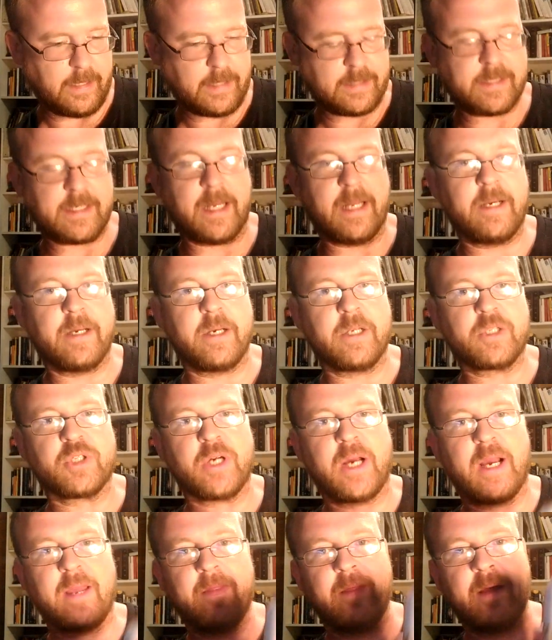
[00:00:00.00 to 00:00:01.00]
excited to
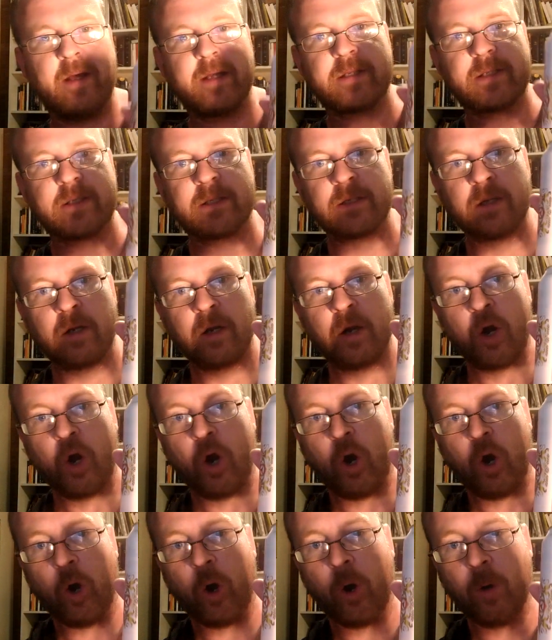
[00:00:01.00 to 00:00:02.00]
try this
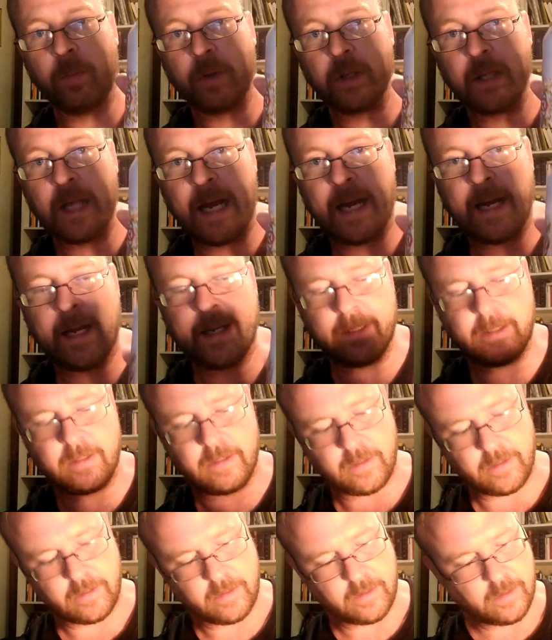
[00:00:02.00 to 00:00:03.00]

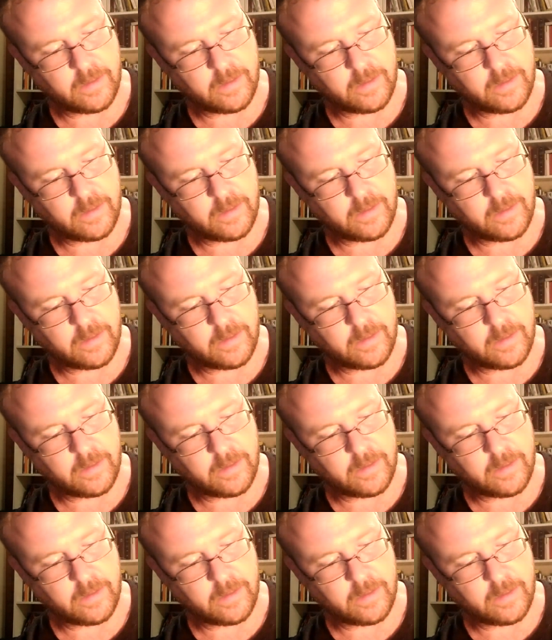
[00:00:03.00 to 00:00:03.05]
Obalon.